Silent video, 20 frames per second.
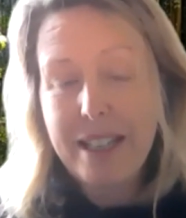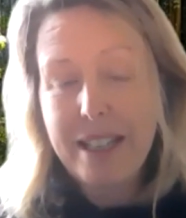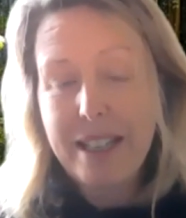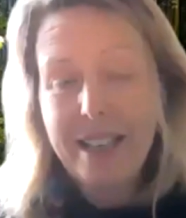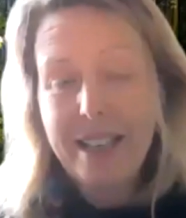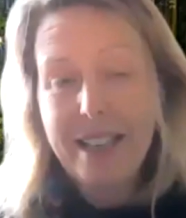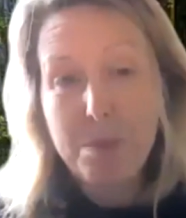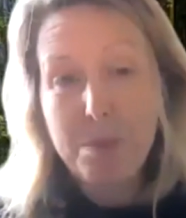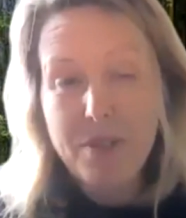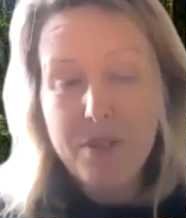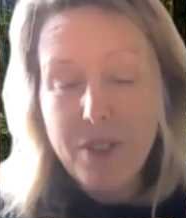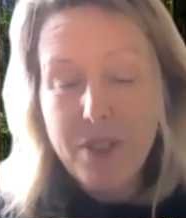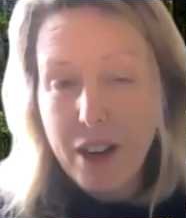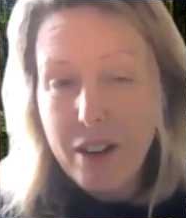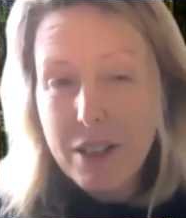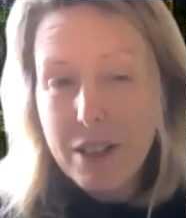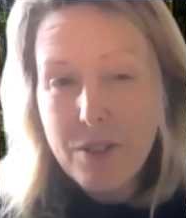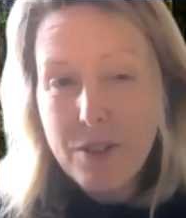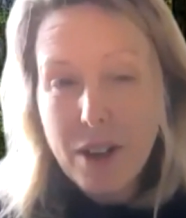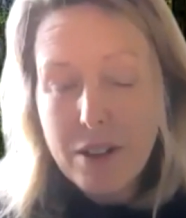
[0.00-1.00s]
It's been
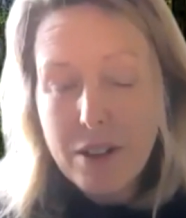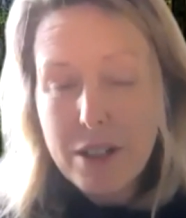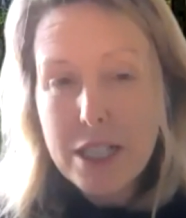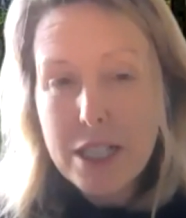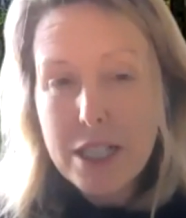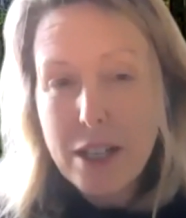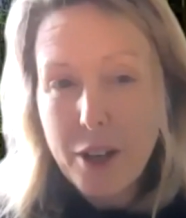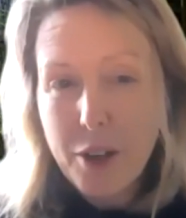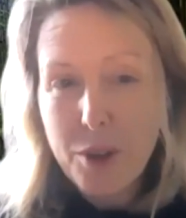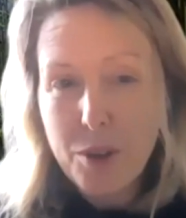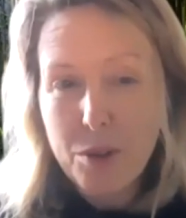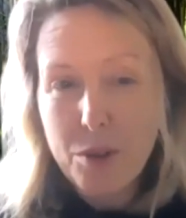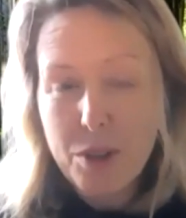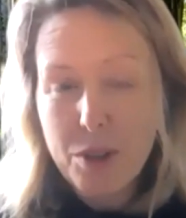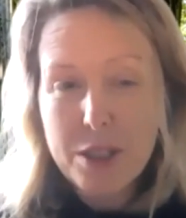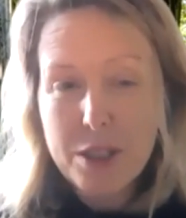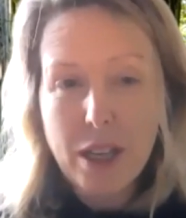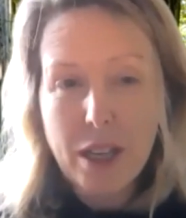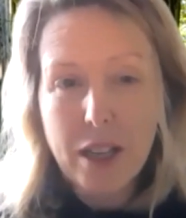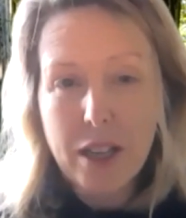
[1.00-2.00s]
very, very slow.
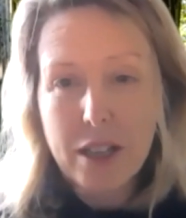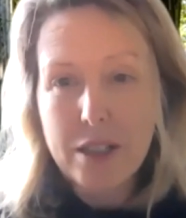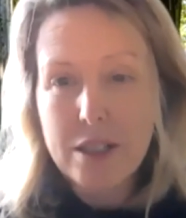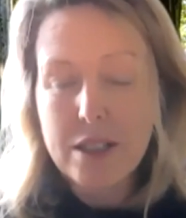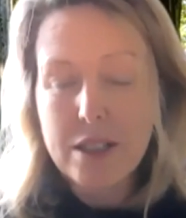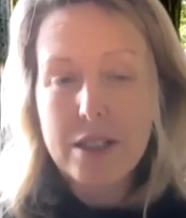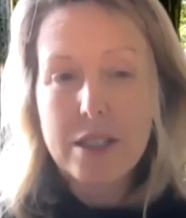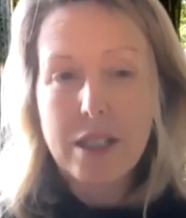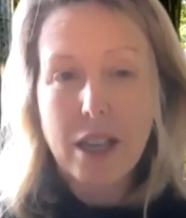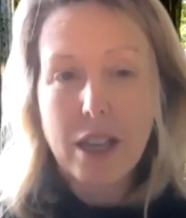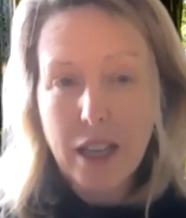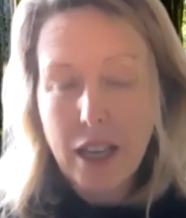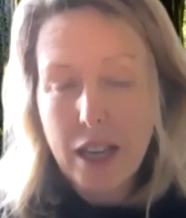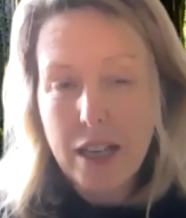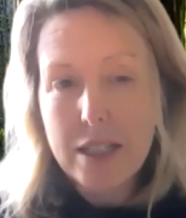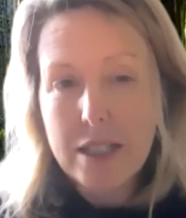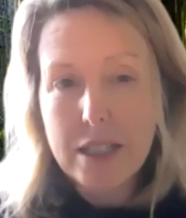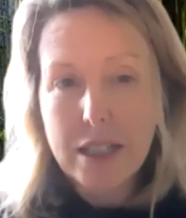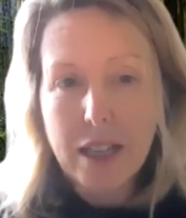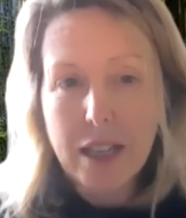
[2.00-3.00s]
It's taken us
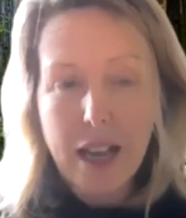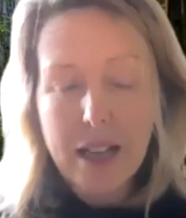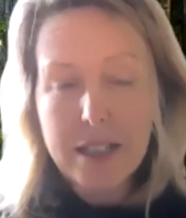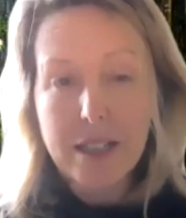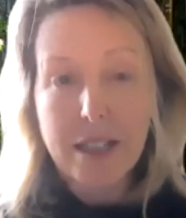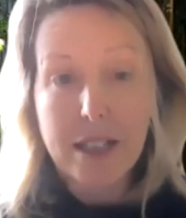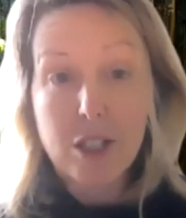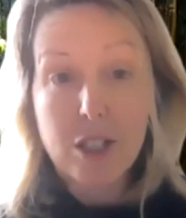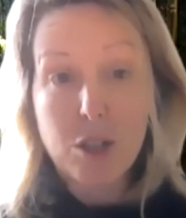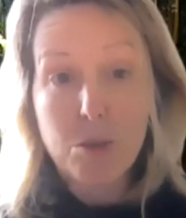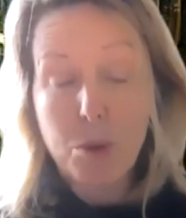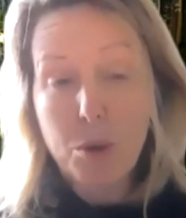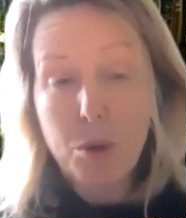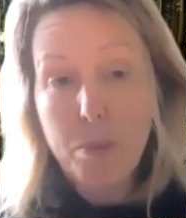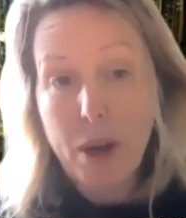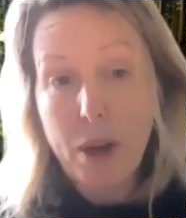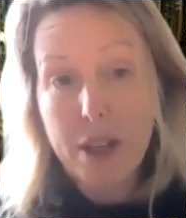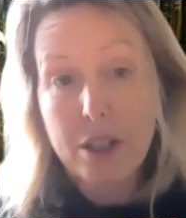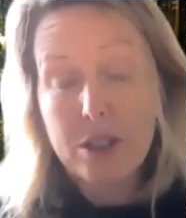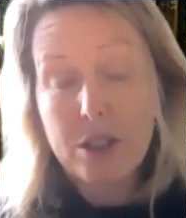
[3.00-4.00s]
decades to get to that small
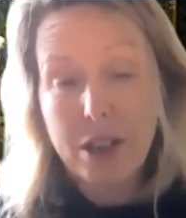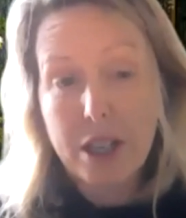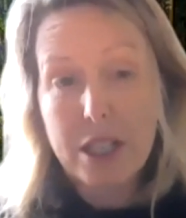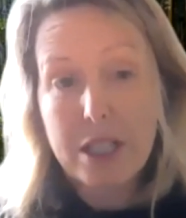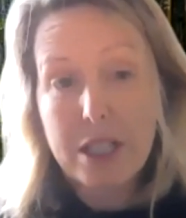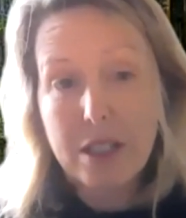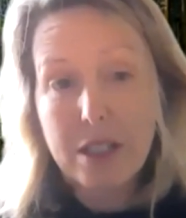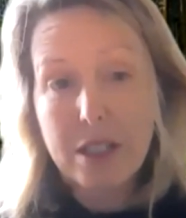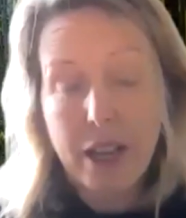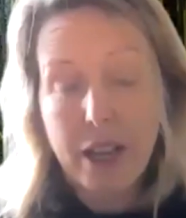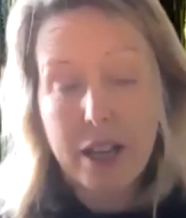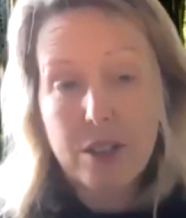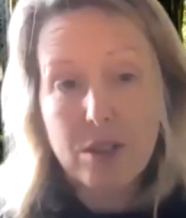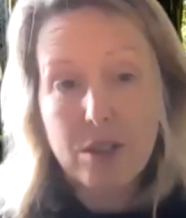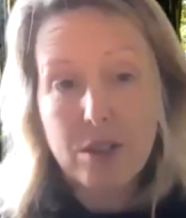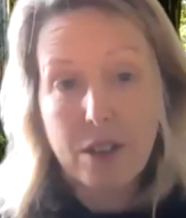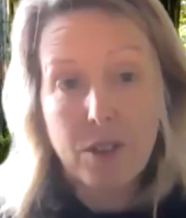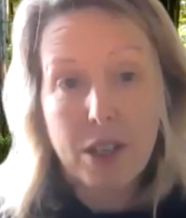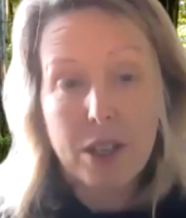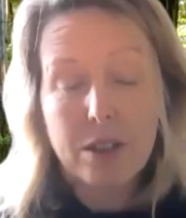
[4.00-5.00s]
penetration of
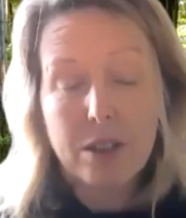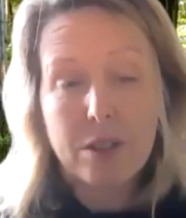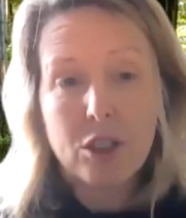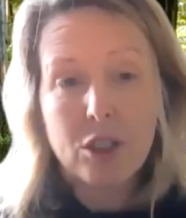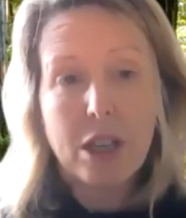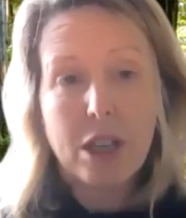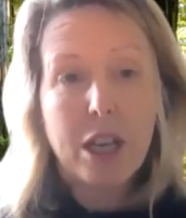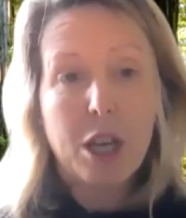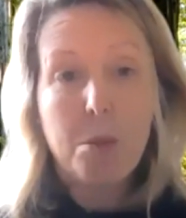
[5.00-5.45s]
electric vehicles,